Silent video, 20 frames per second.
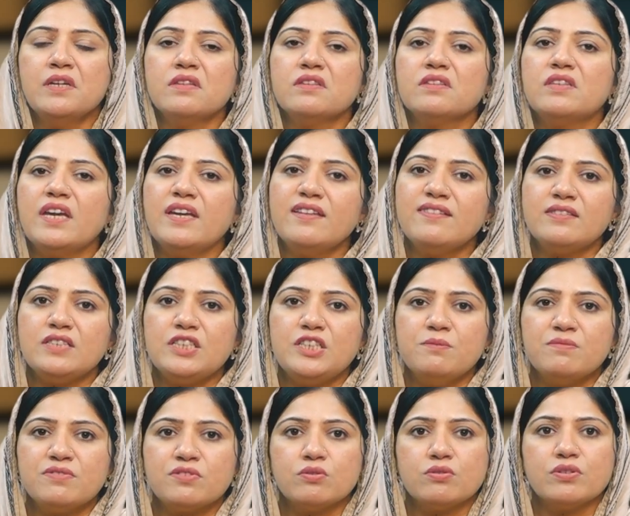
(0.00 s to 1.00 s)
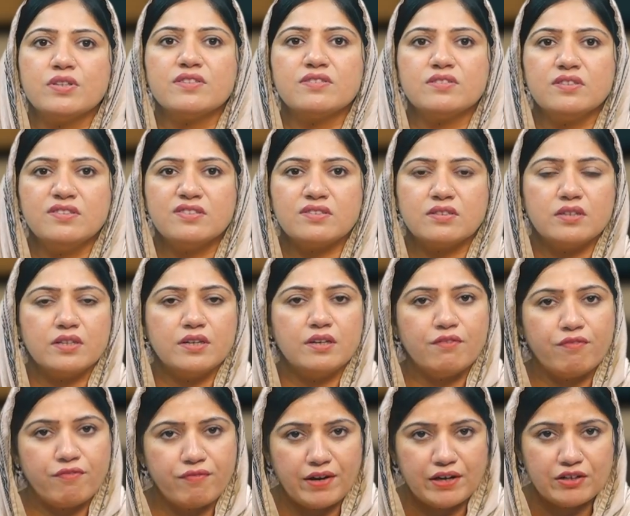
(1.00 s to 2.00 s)
they seem to resist their
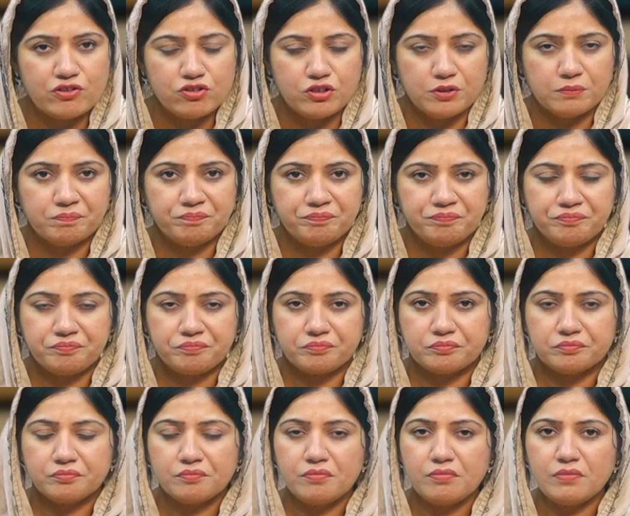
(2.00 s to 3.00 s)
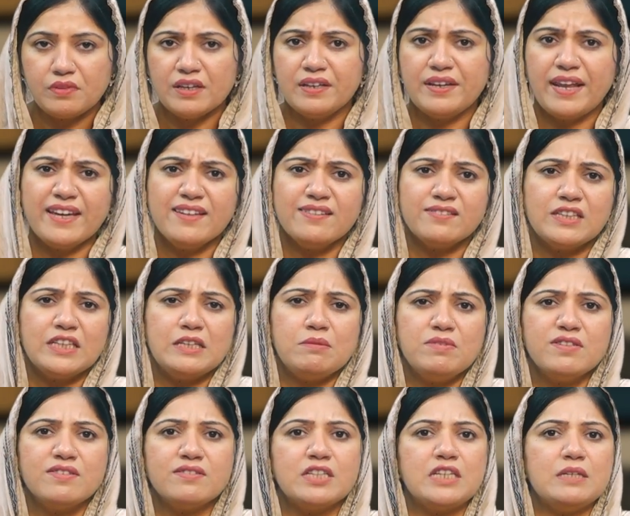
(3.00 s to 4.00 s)
friendship. Next theme
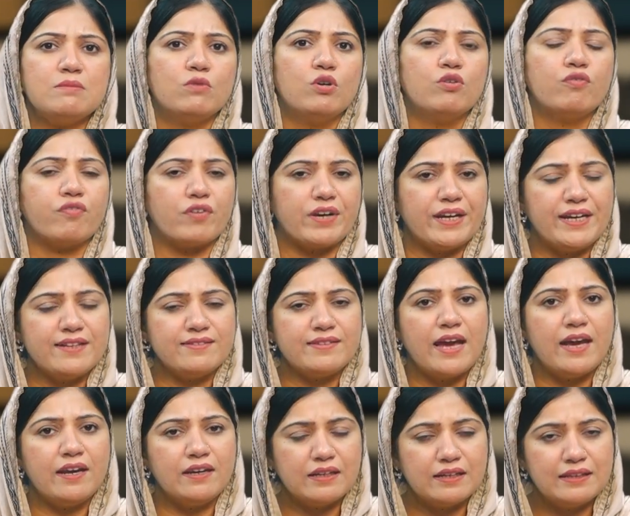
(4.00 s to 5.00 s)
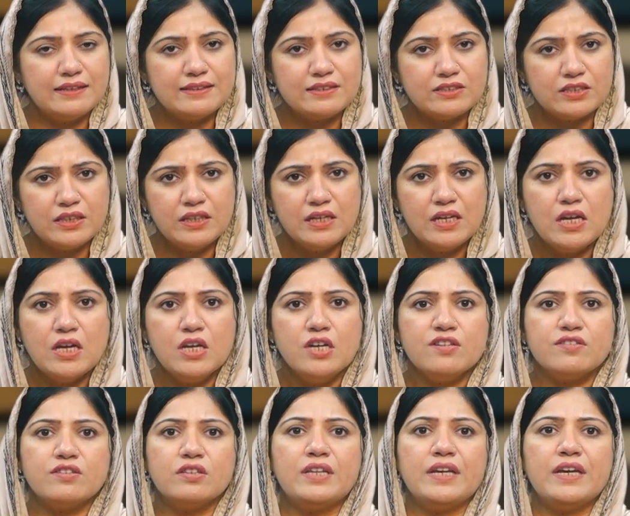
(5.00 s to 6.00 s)
is theme of race and culture.
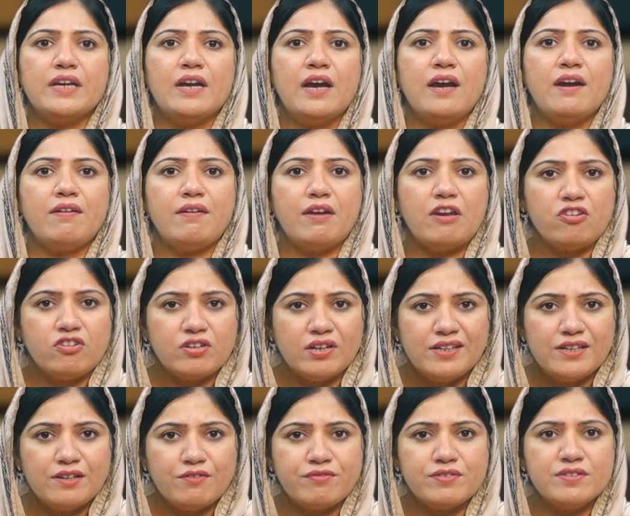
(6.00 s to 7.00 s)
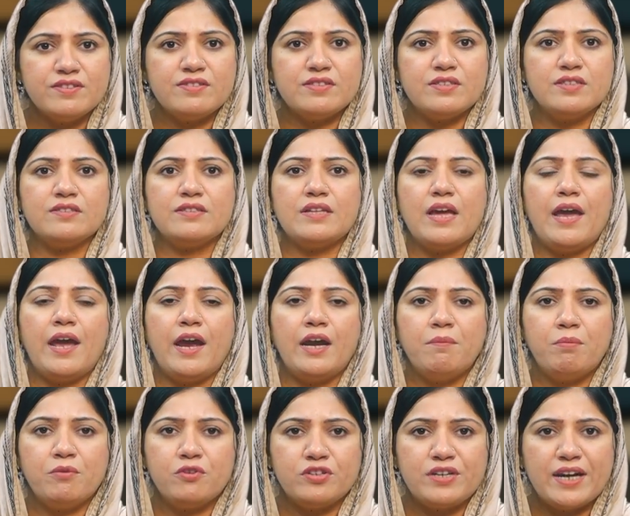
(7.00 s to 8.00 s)
So there are racial differences and
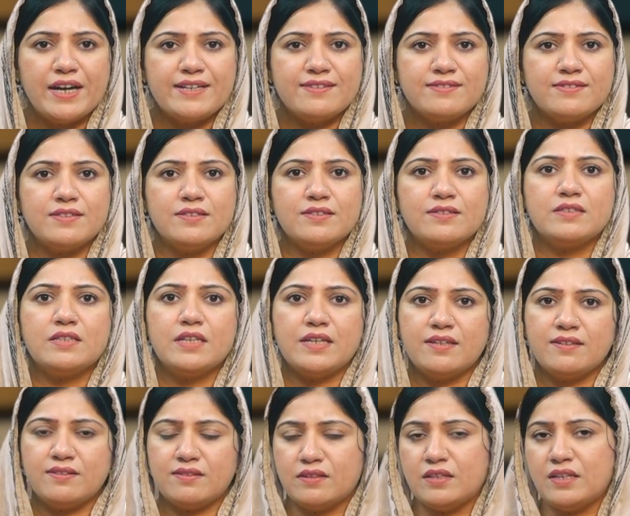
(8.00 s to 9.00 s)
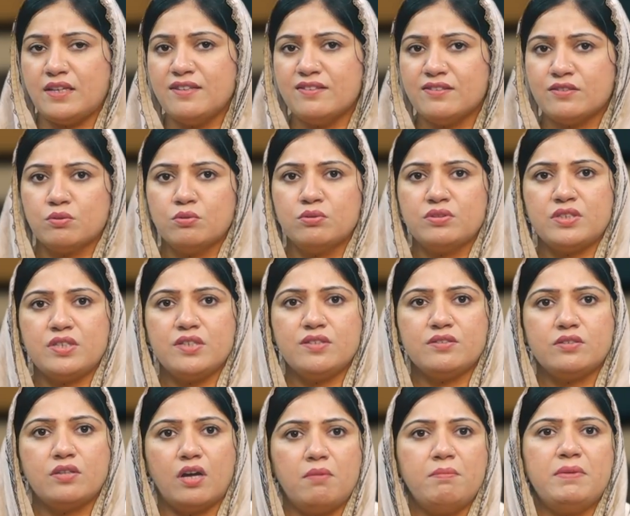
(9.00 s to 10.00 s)
prejudices. These two things
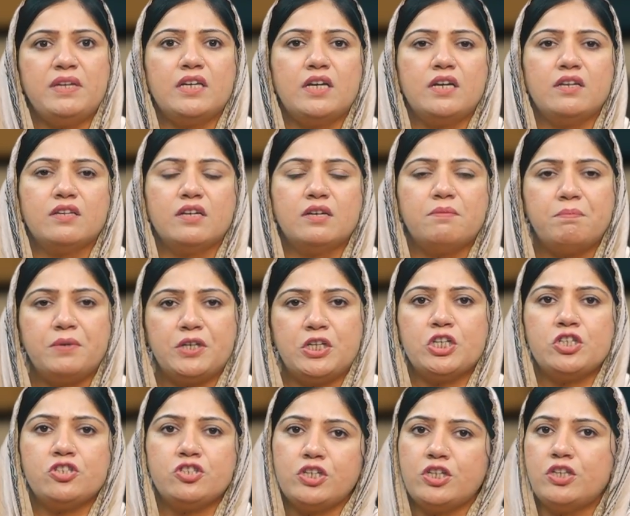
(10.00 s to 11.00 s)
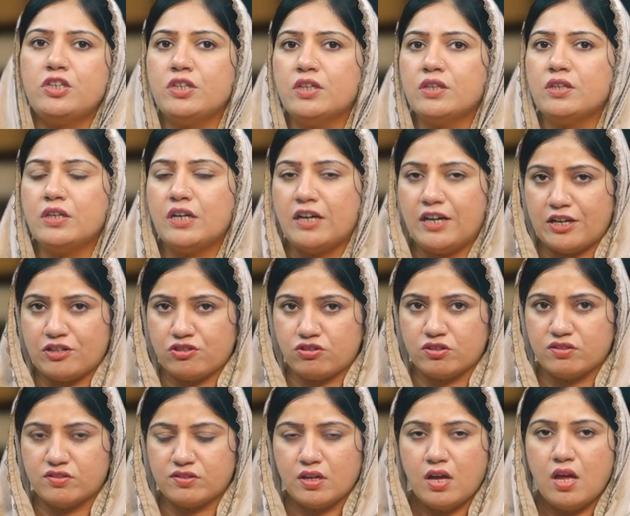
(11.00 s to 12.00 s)
dominate the British-Indian
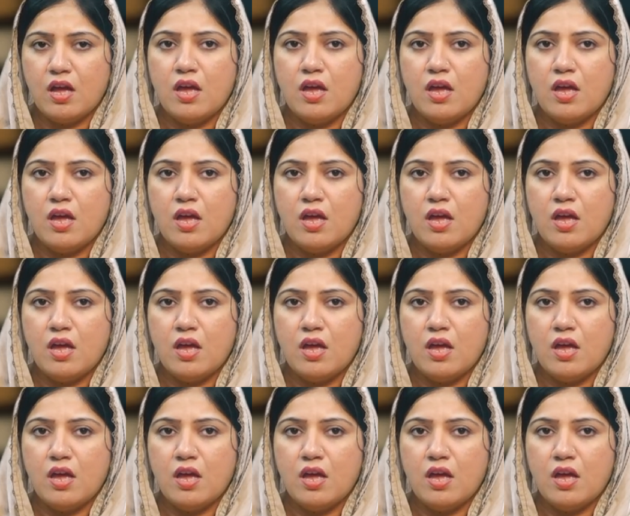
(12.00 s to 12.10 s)
relations.